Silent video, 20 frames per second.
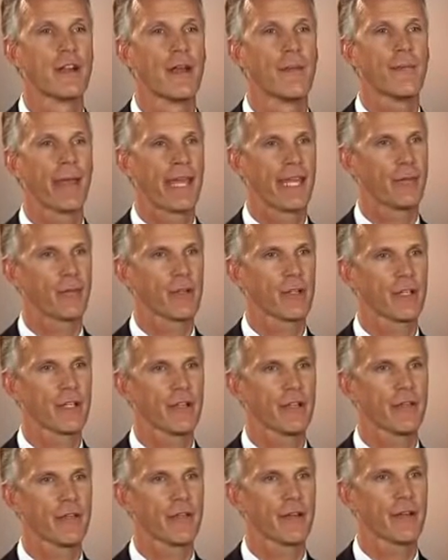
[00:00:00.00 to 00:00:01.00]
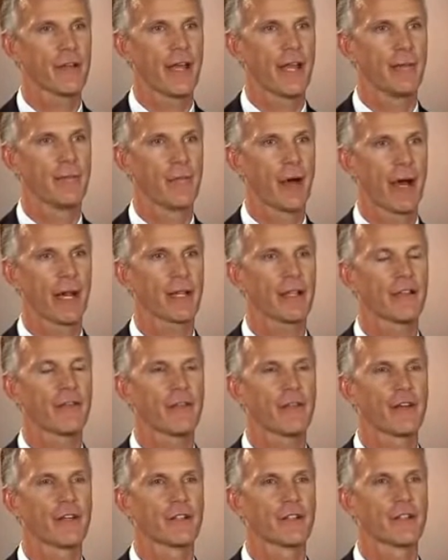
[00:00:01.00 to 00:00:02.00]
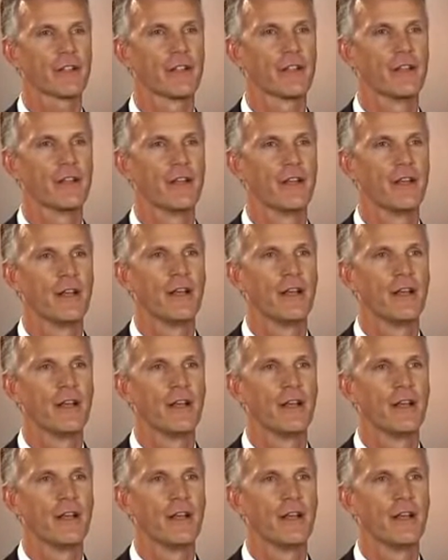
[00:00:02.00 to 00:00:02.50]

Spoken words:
pain relief, and bodily function,